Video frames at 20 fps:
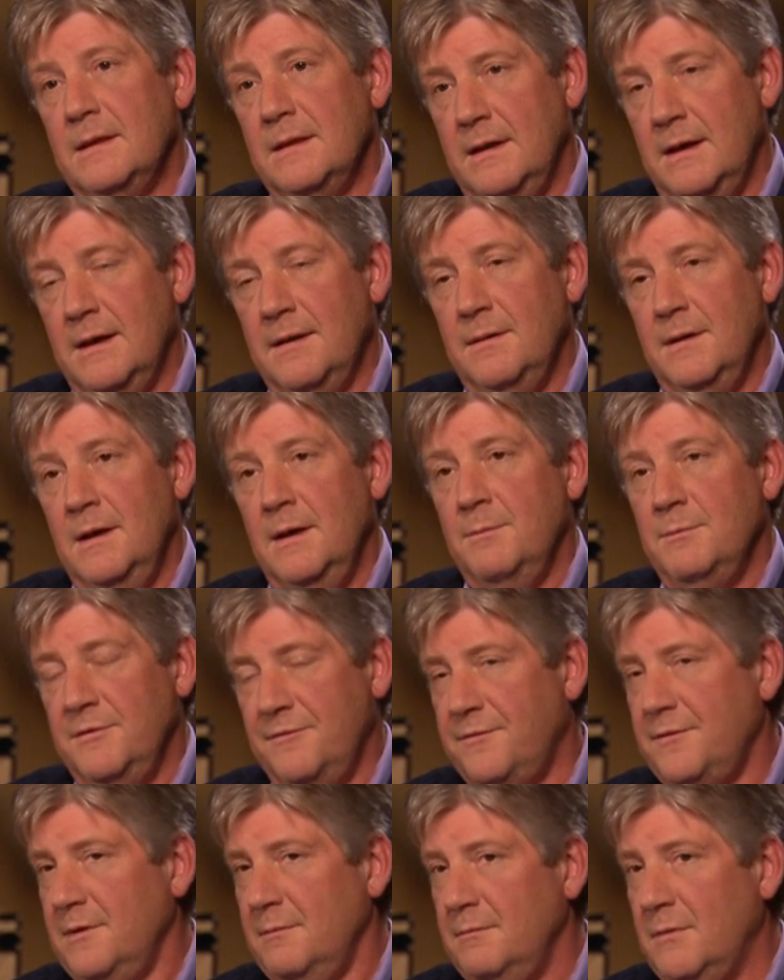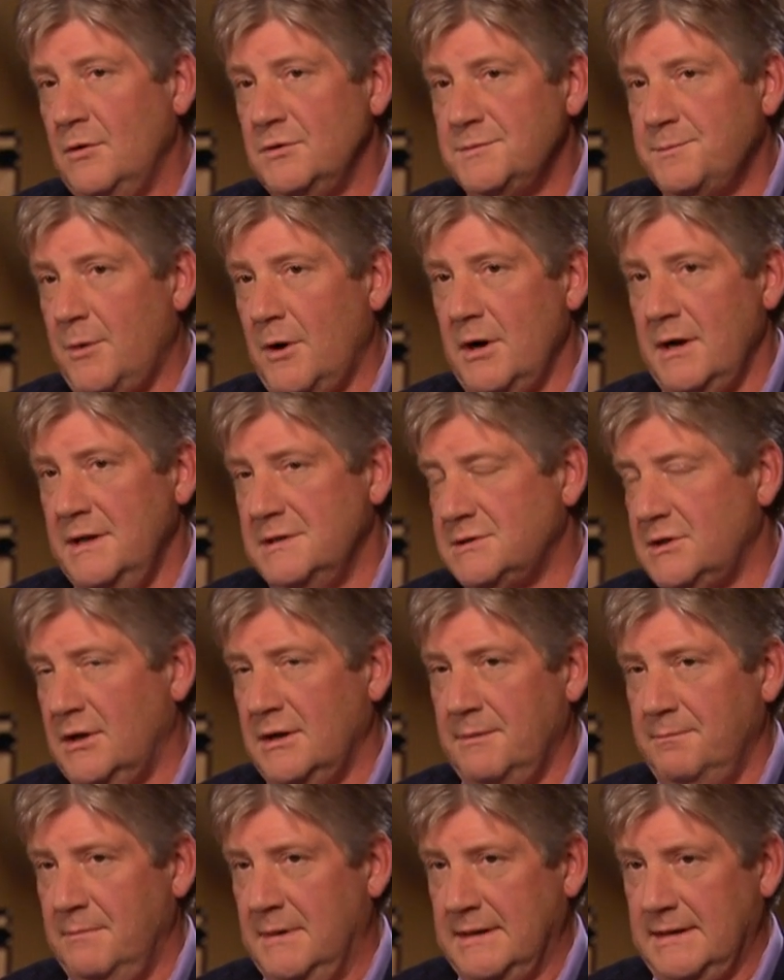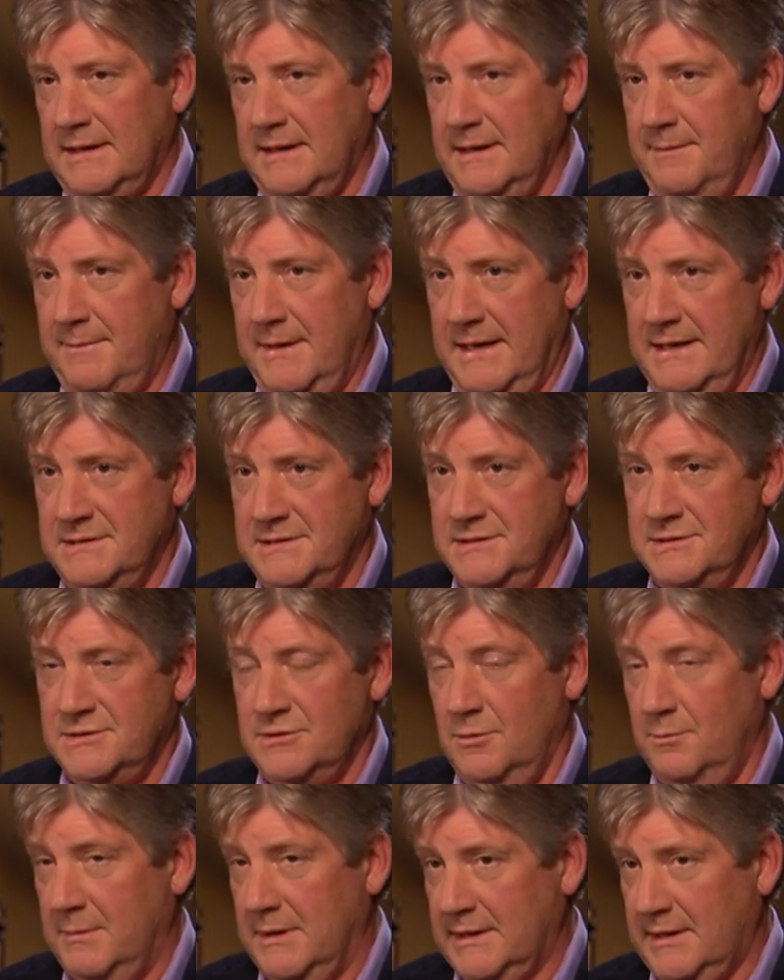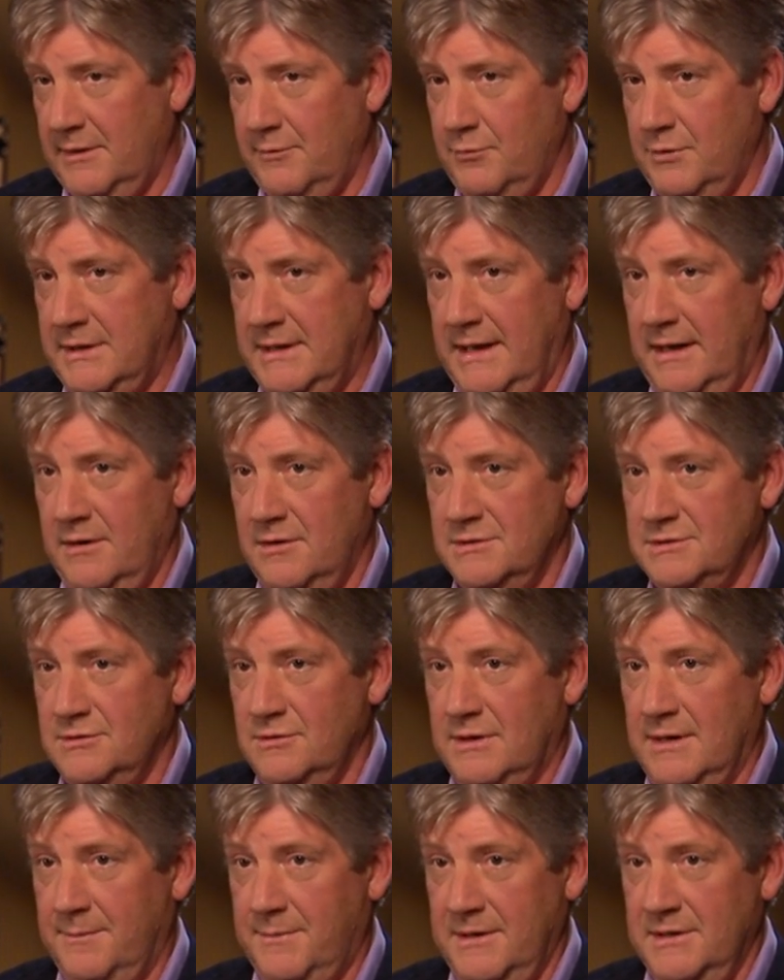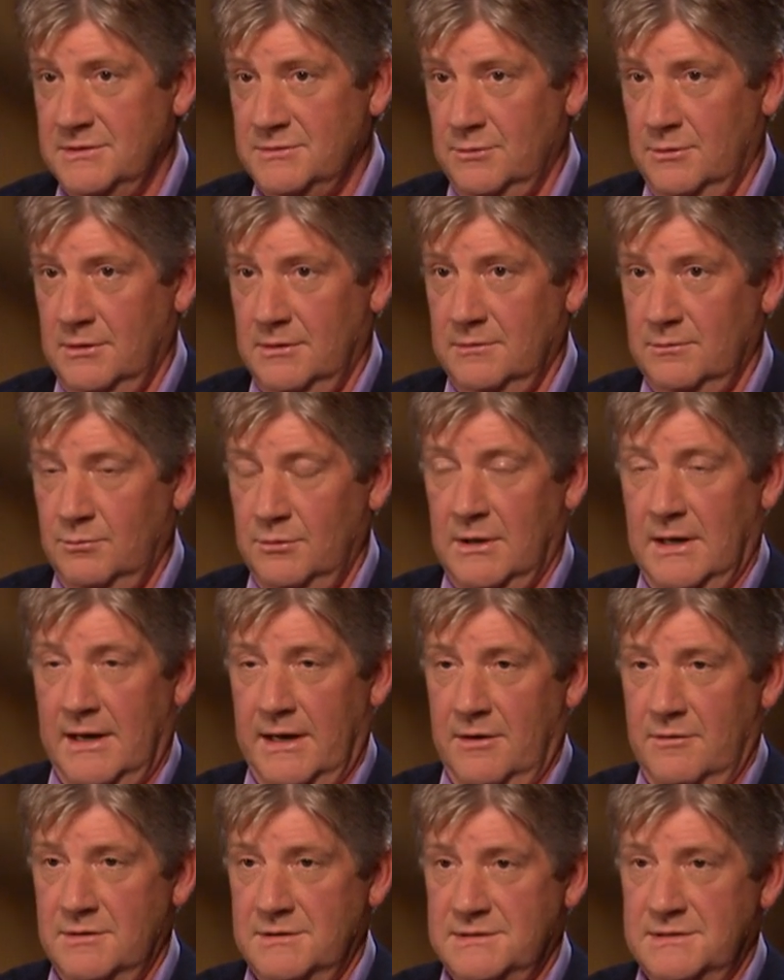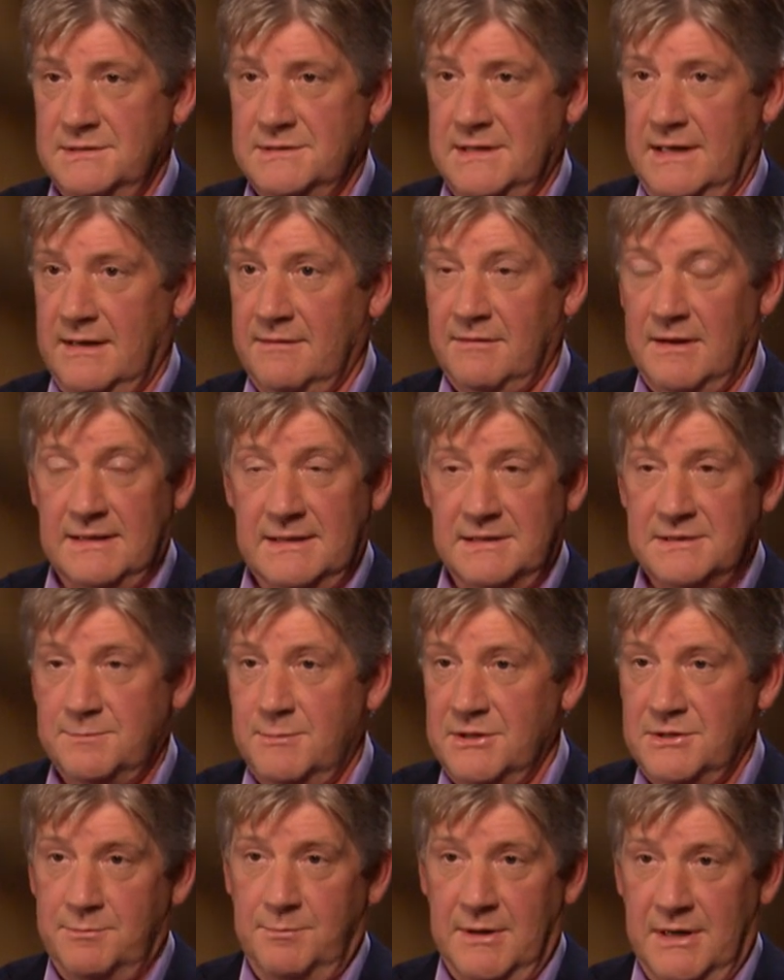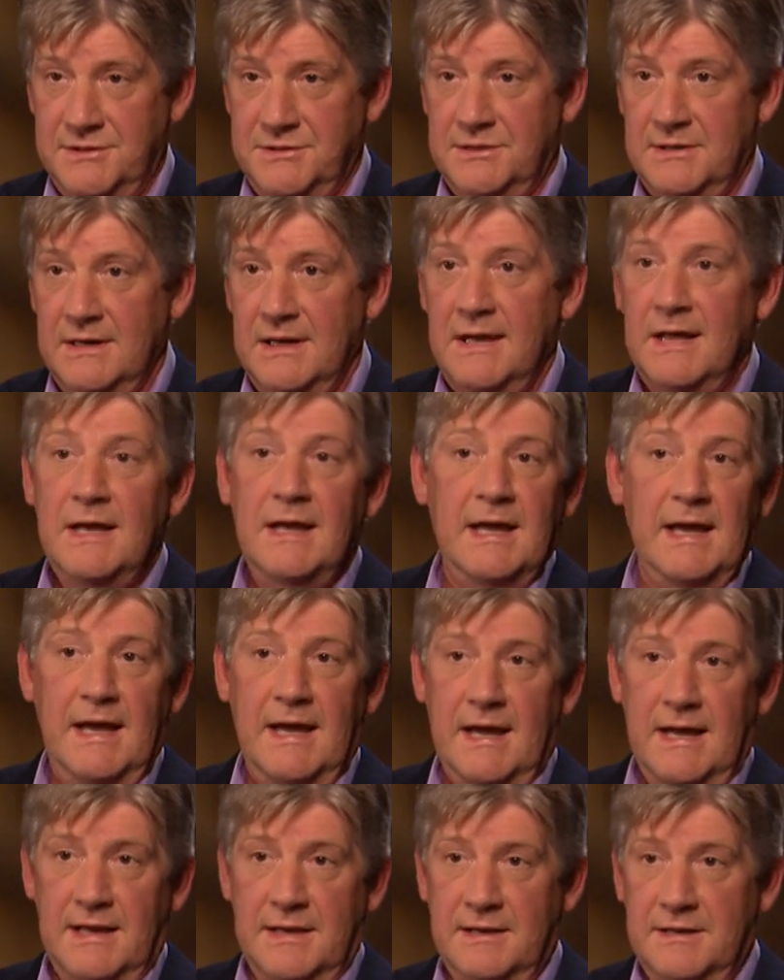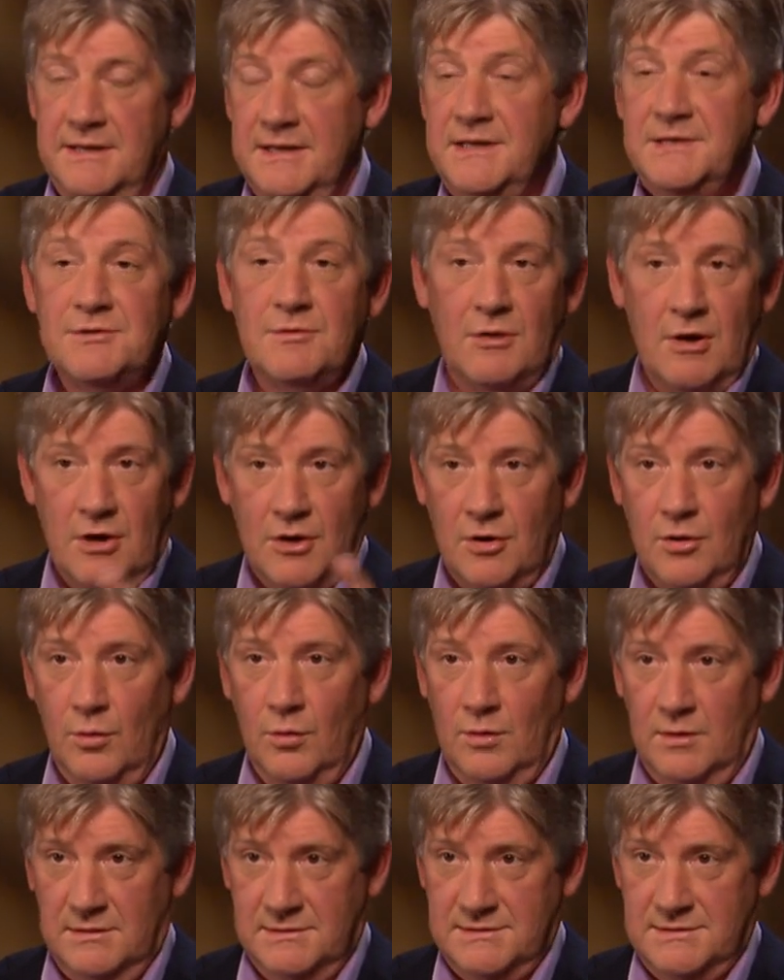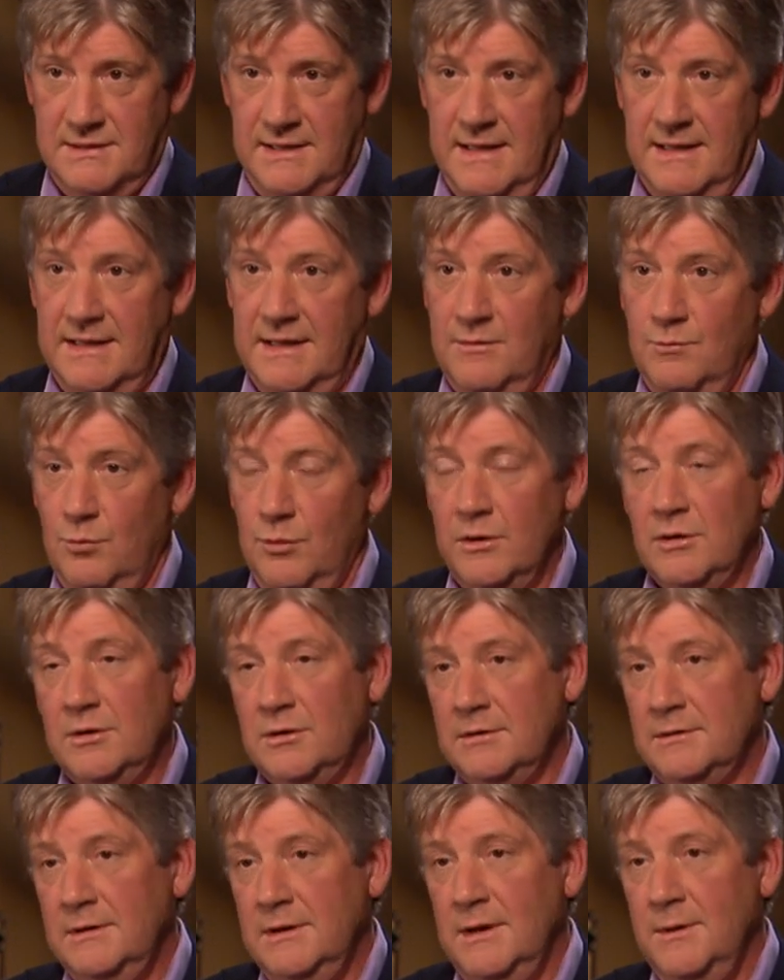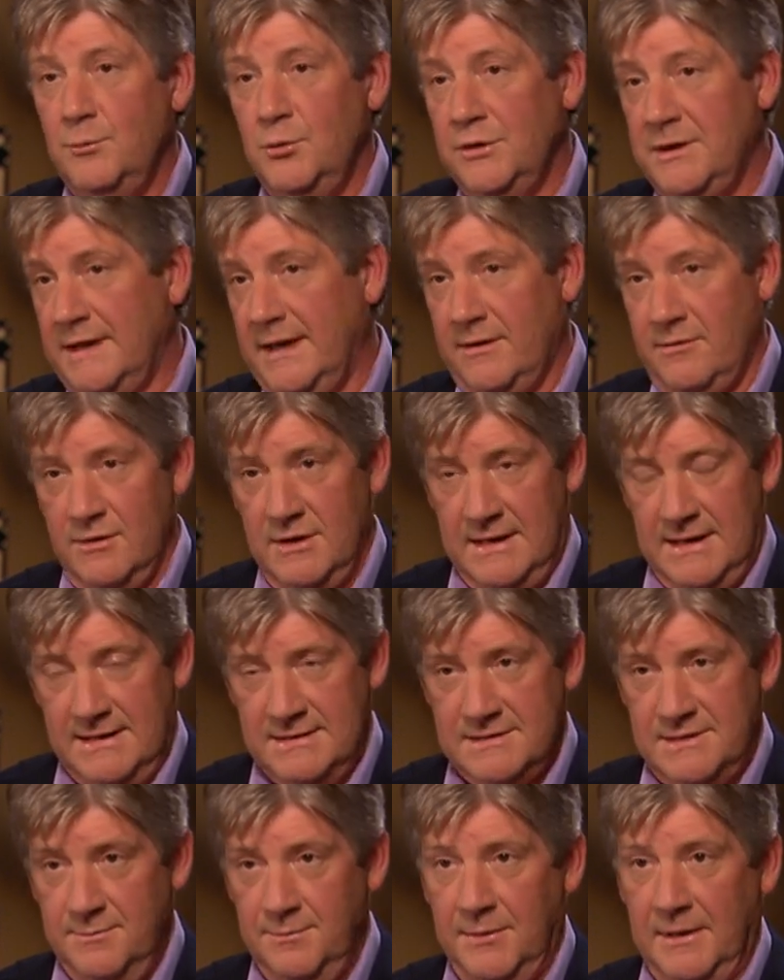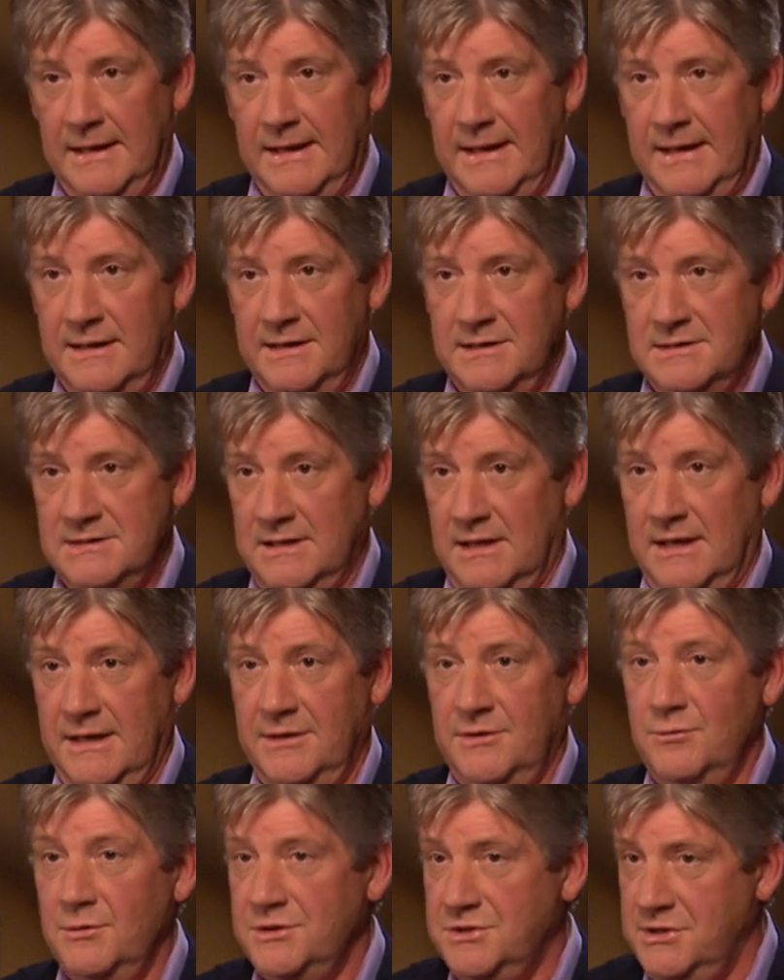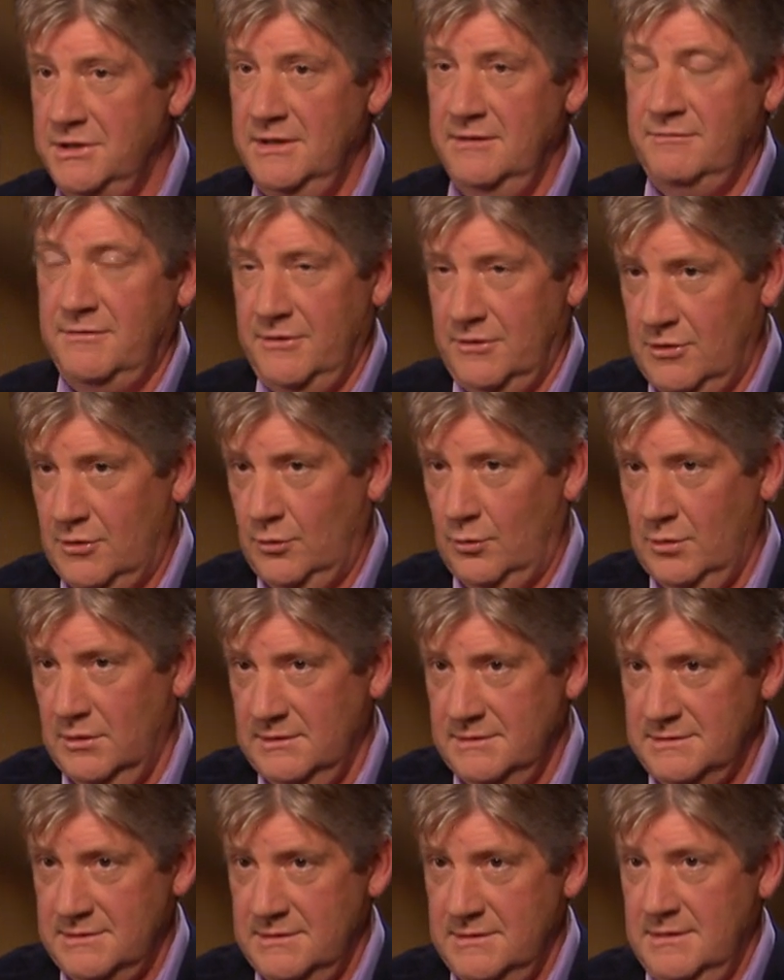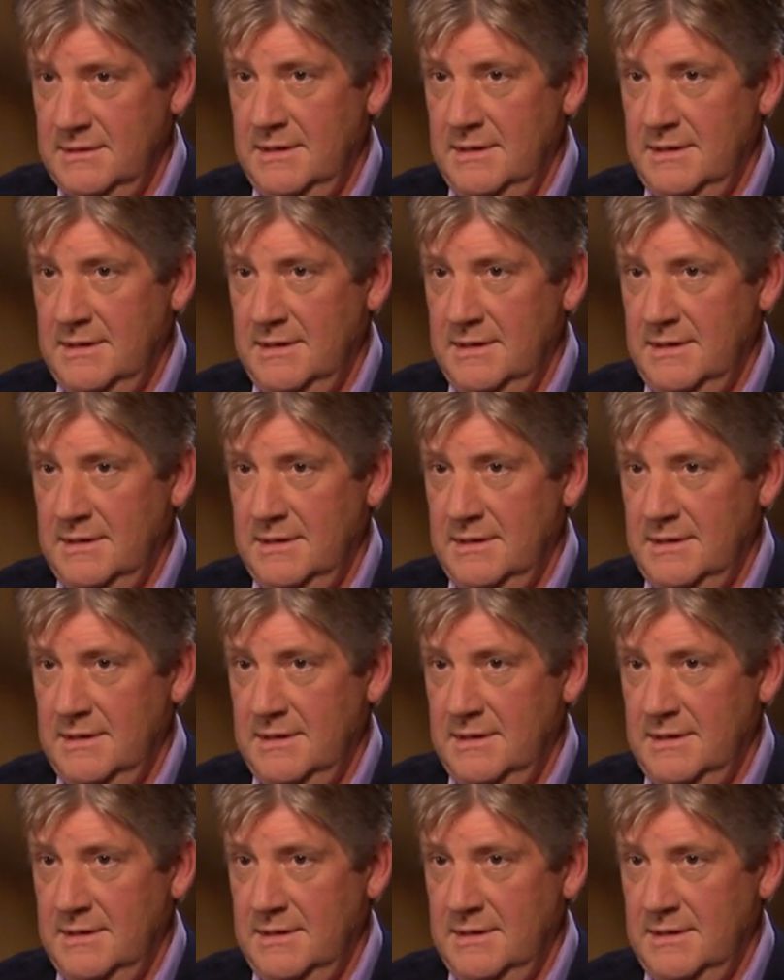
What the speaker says: yeah. But for the most part, it's on a monthly basis, so monthly retainer. So companies will hire us and say, I've got this much budget, and these are our goals. And then we'll put together a custom plan designed to achieve their goals